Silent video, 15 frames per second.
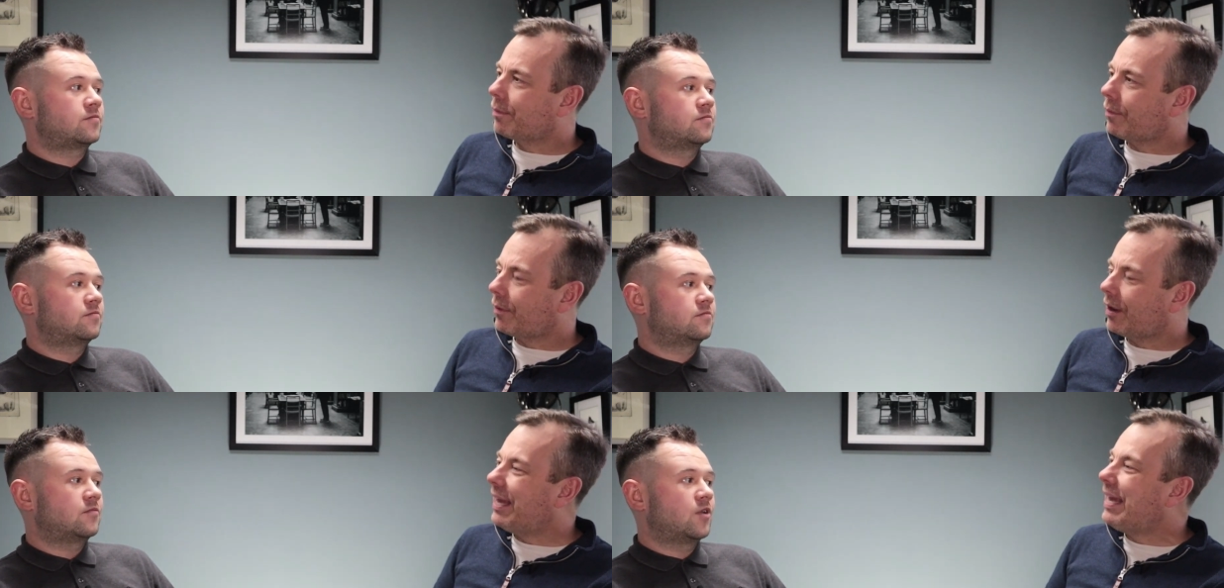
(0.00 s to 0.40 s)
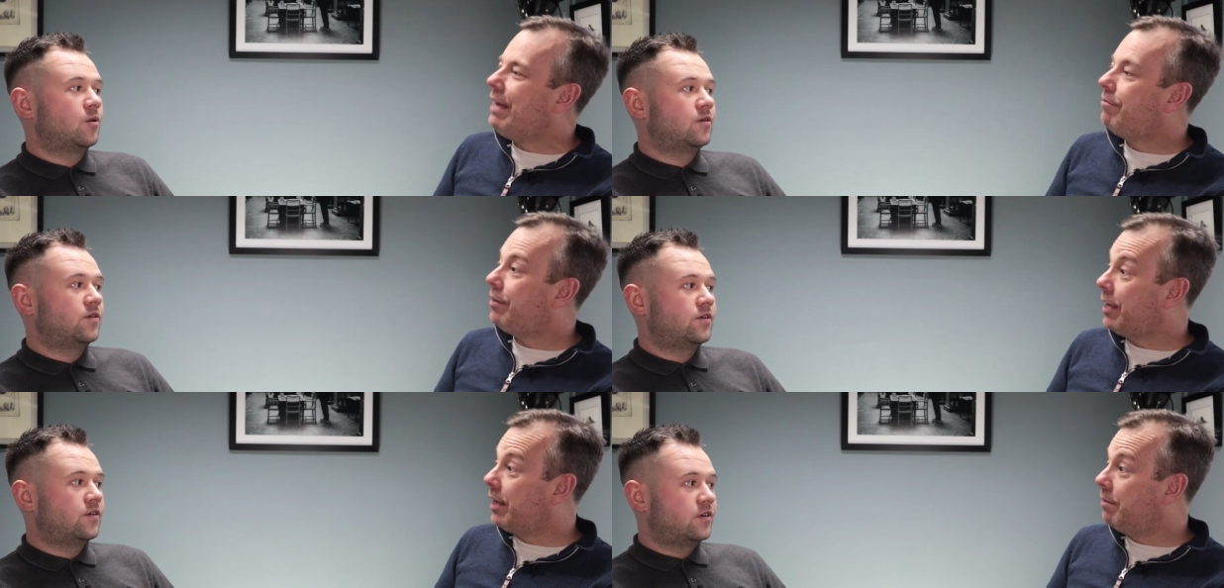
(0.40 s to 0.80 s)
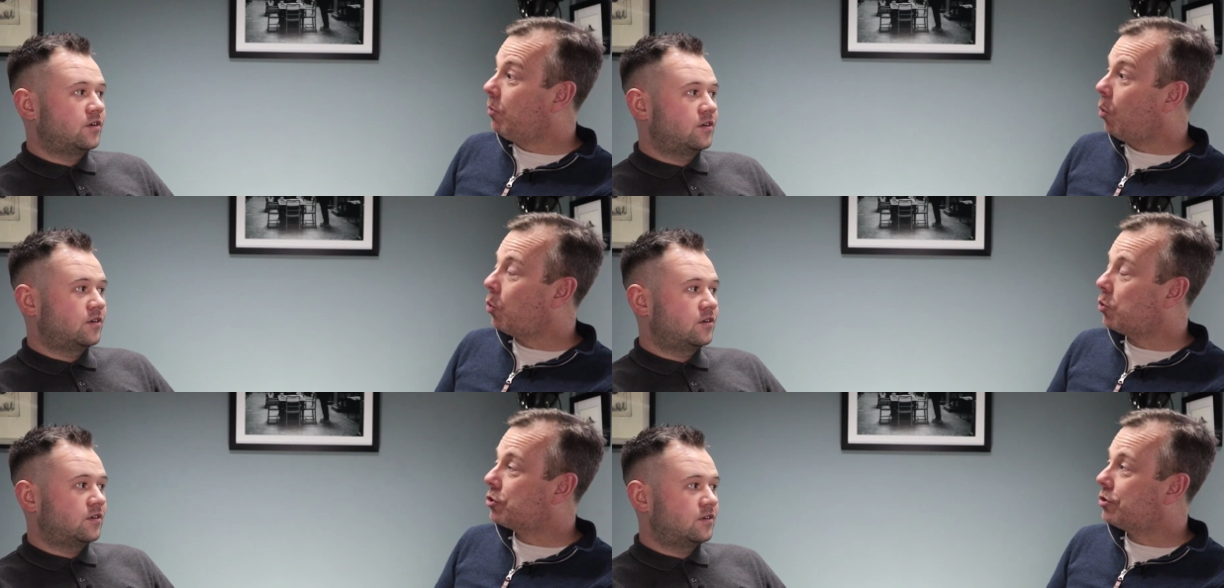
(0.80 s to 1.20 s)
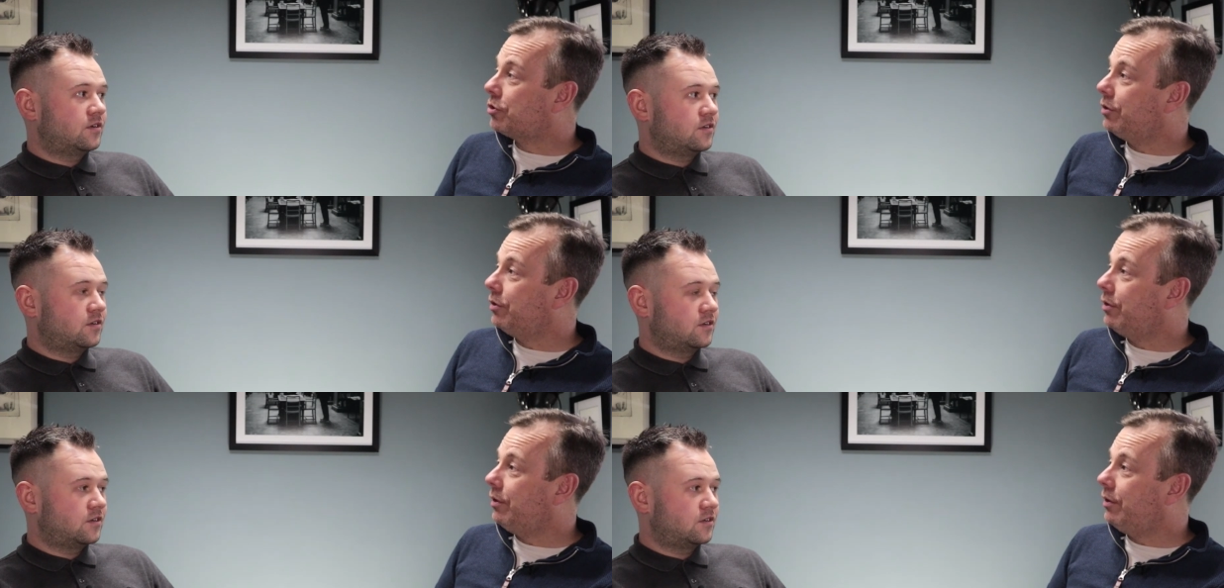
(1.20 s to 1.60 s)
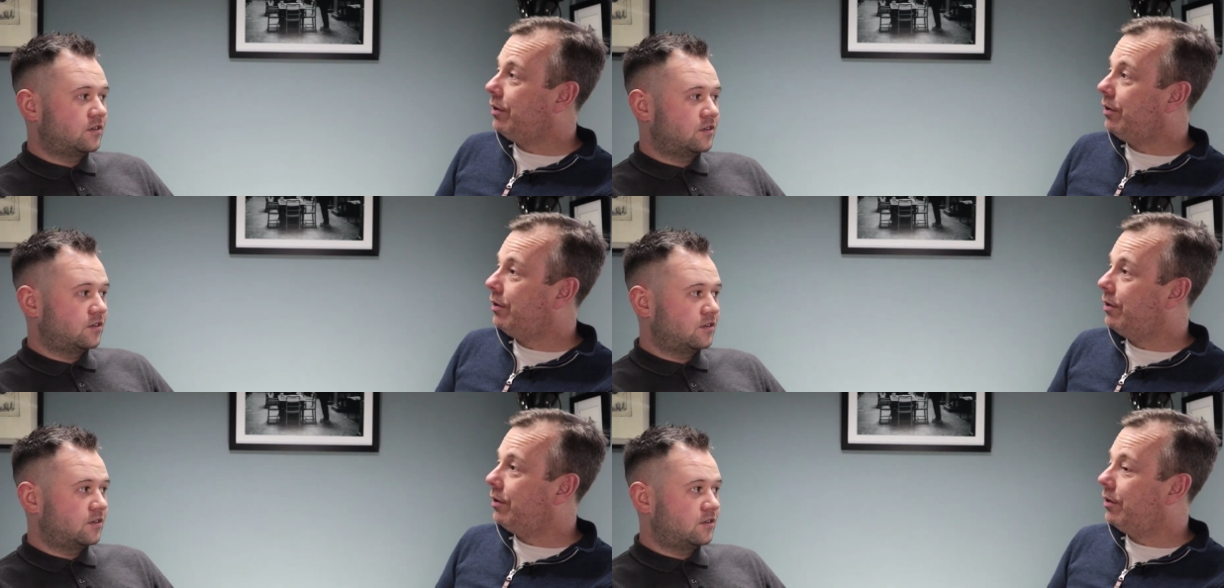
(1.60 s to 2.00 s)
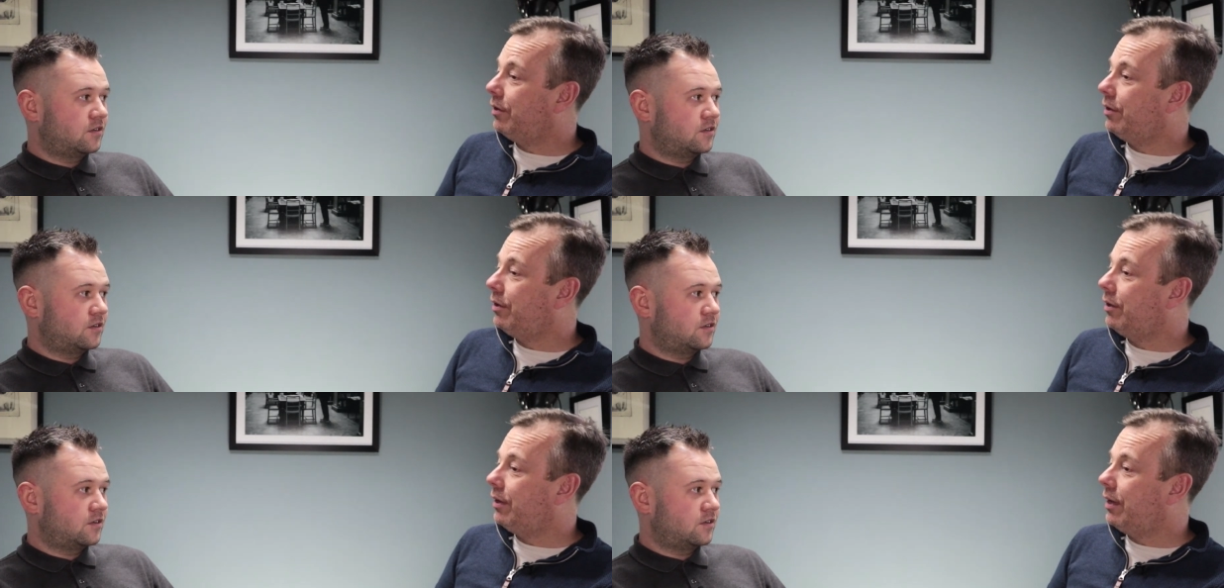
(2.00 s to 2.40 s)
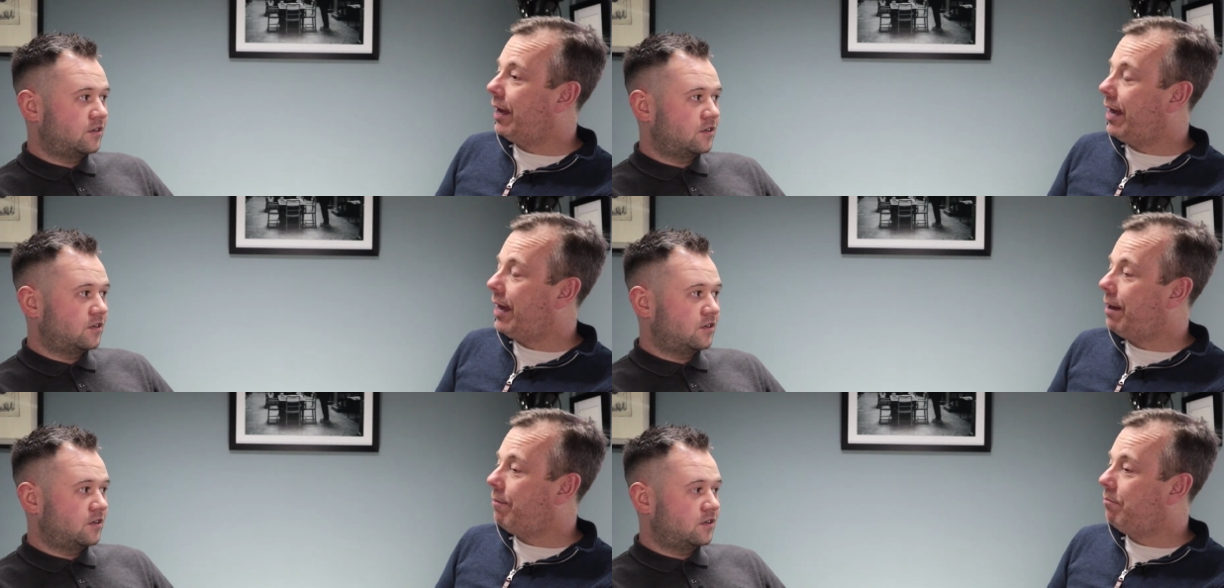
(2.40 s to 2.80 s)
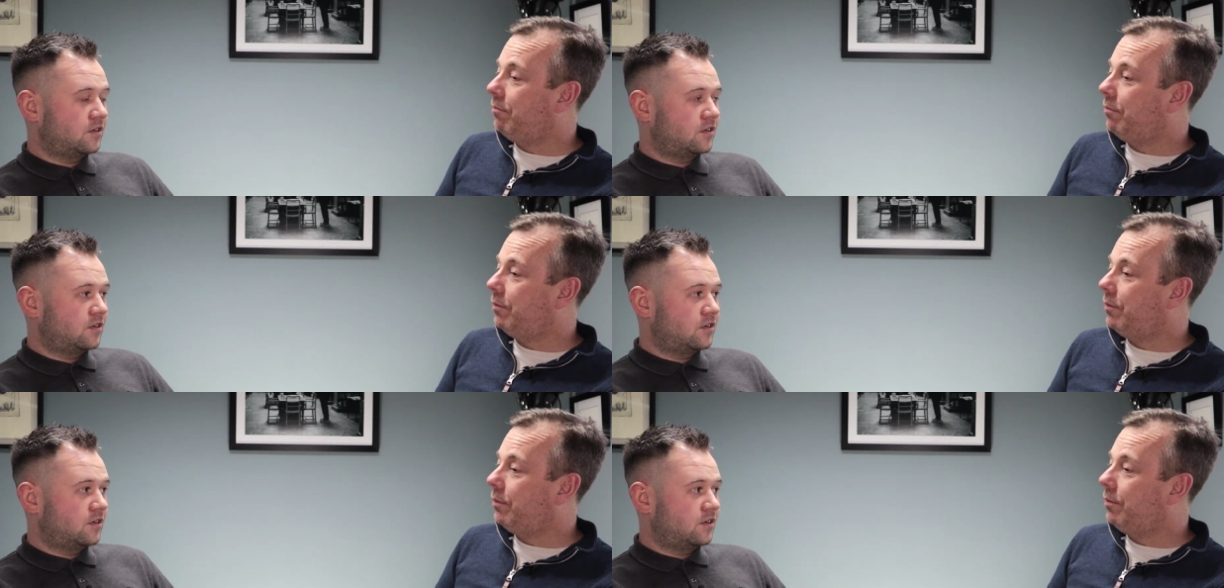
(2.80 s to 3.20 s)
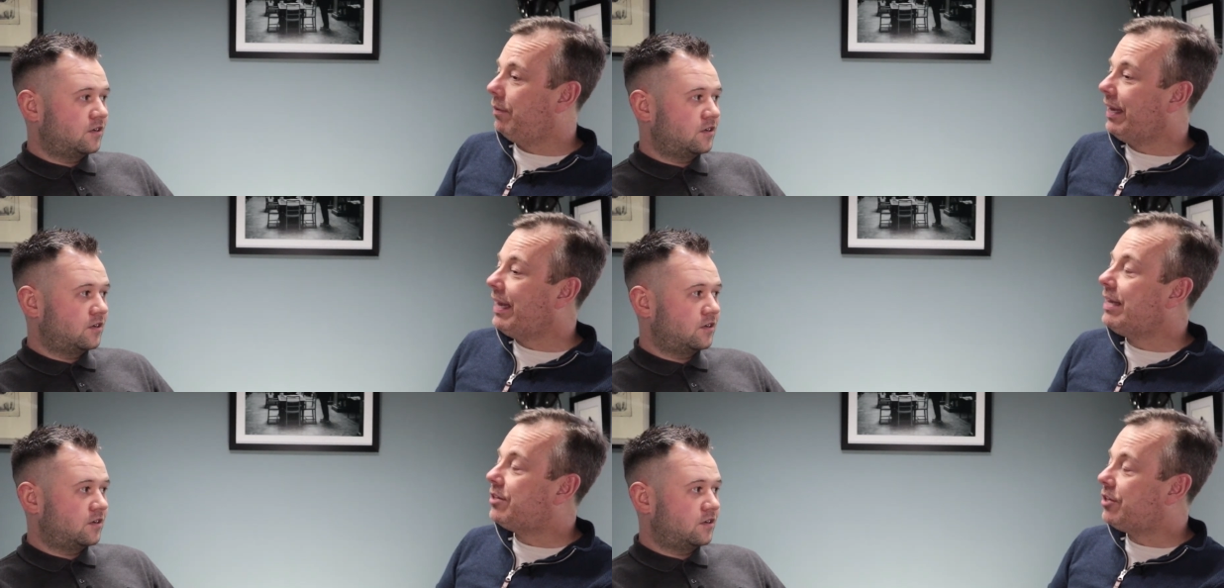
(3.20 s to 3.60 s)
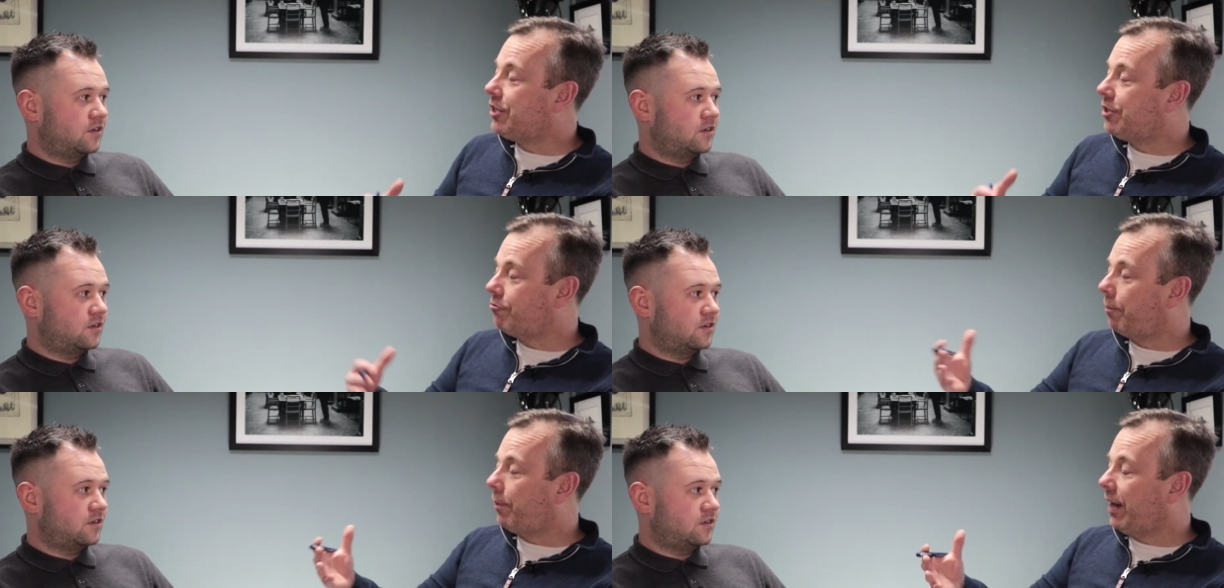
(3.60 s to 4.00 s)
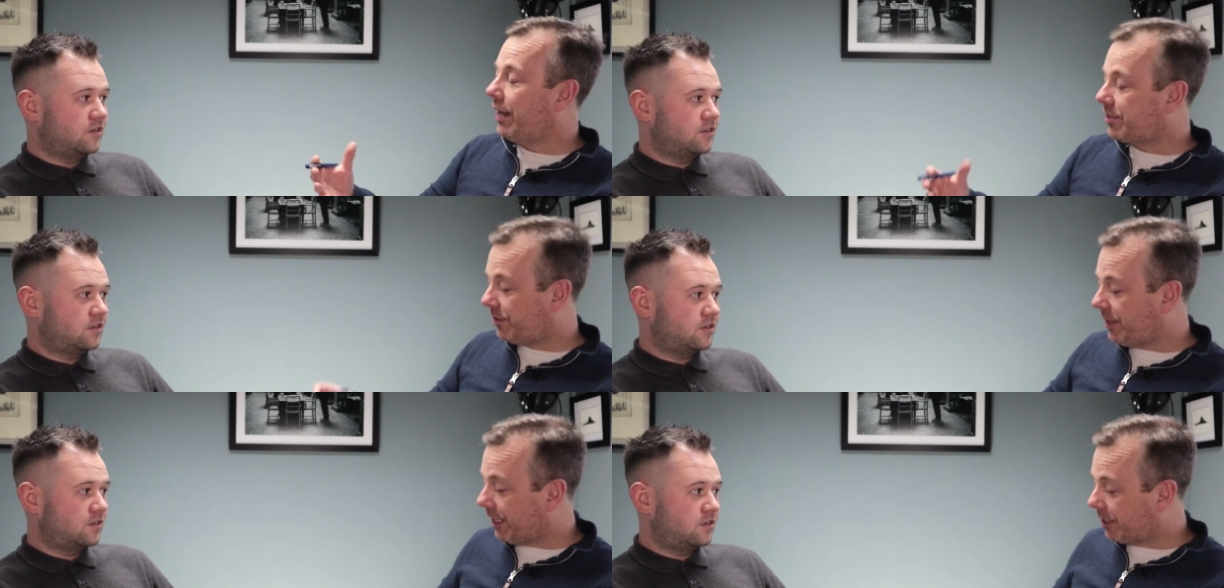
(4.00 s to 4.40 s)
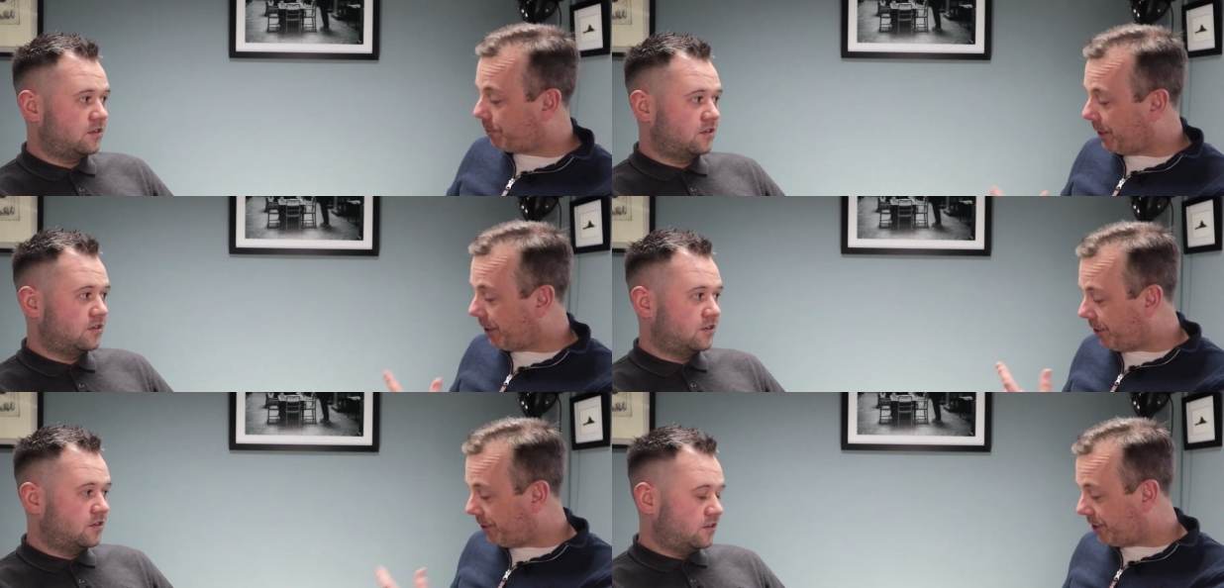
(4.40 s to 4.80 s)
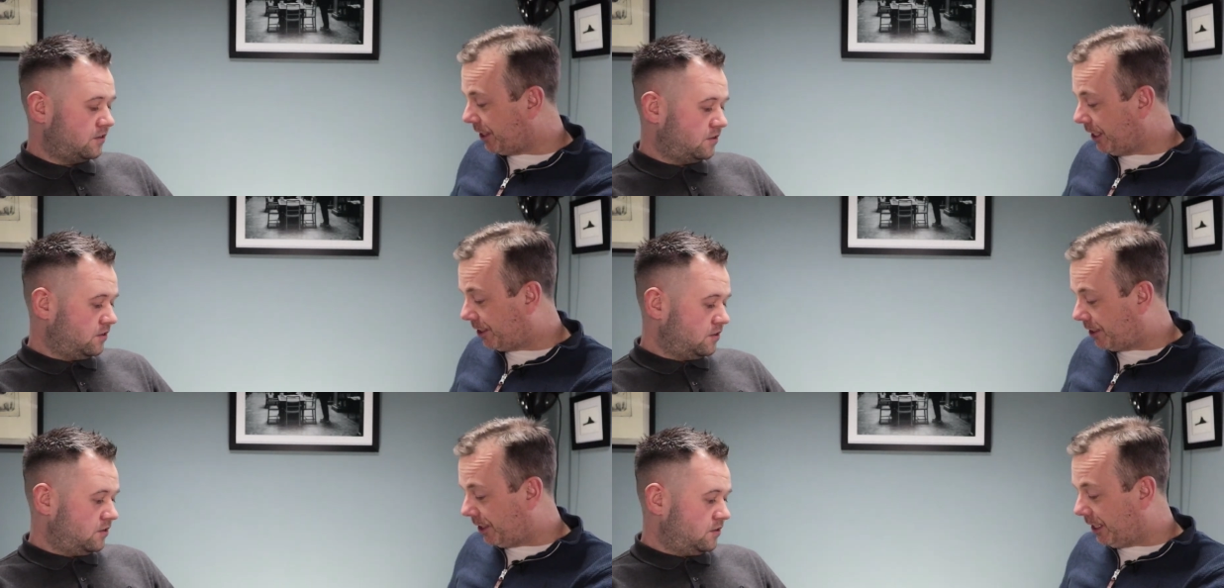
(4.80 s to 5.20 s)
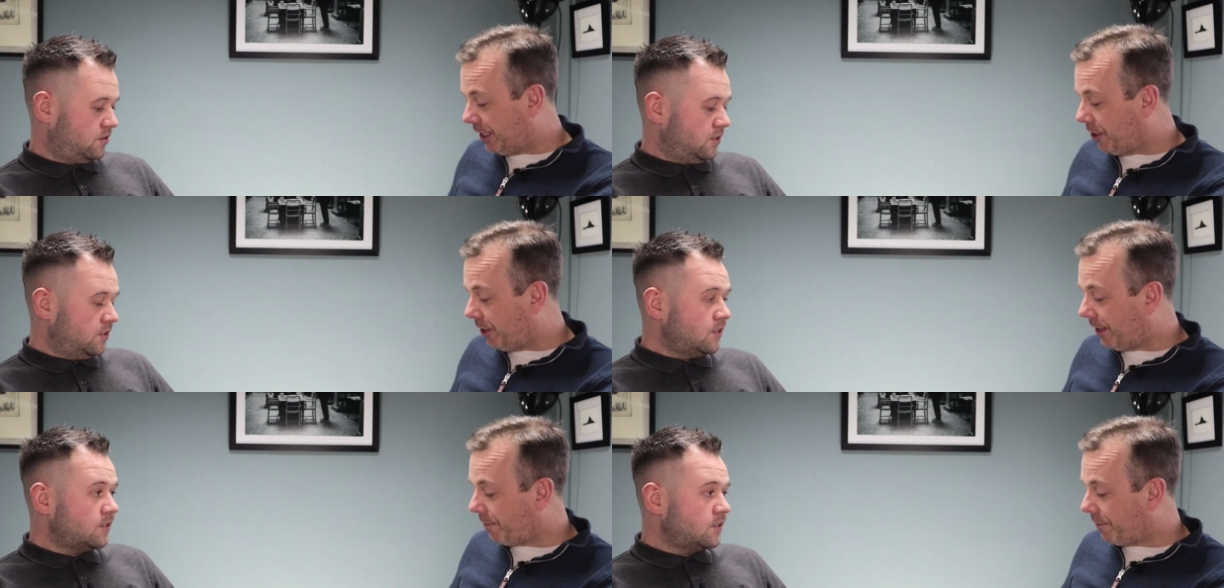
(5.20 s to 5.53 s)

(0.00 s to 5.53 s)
Speaker 1: Even in the most um, easy to replace things because it, you know,